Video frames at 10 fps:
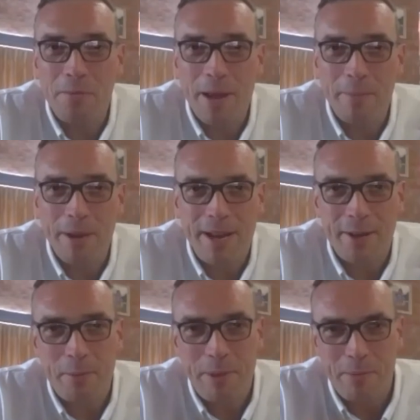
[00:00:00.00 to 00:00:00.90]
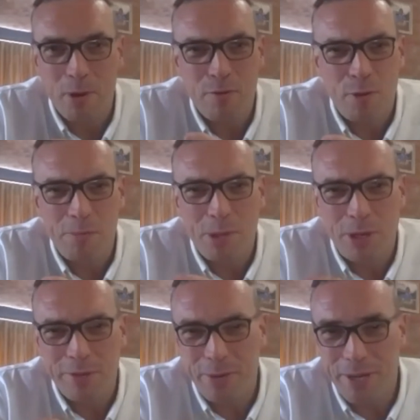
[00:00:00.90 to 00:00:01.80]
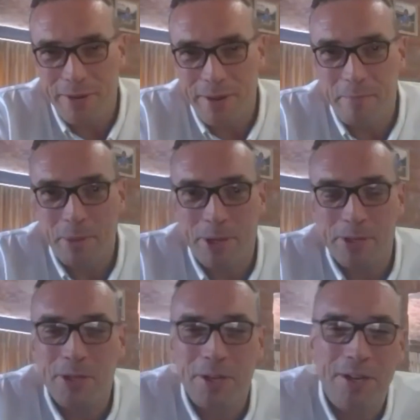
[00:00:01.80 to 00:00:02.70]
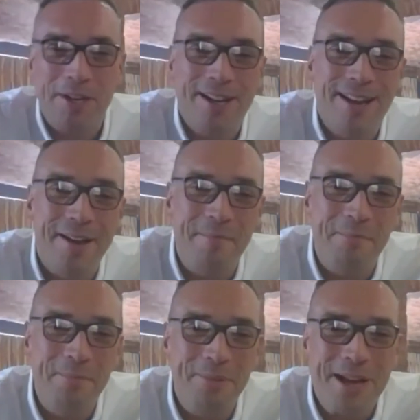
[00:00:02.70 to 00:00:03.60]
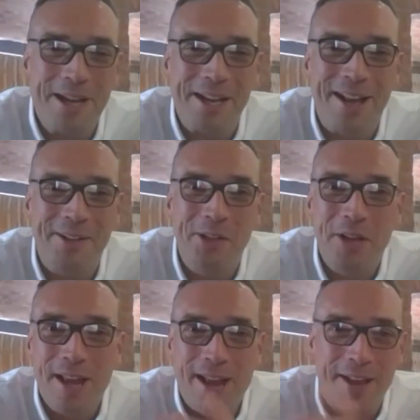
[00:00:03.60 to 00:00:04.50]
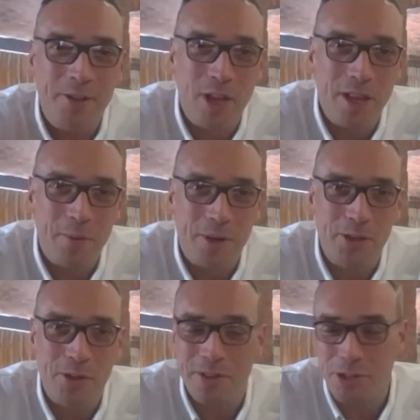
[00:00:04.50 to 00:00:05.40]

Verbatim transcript: might be a little bit more football if we do it in person, and um, I'll I'll tell you one or two of the